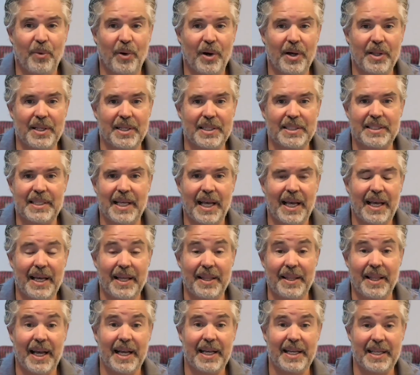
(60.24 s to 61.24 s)
wanted to say,
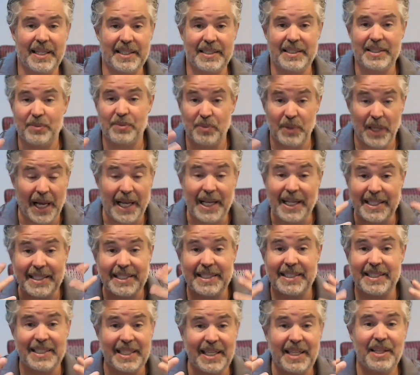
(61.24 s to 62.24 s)
and I can
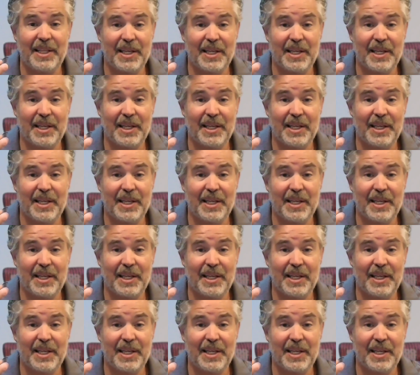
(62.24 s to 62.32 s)
see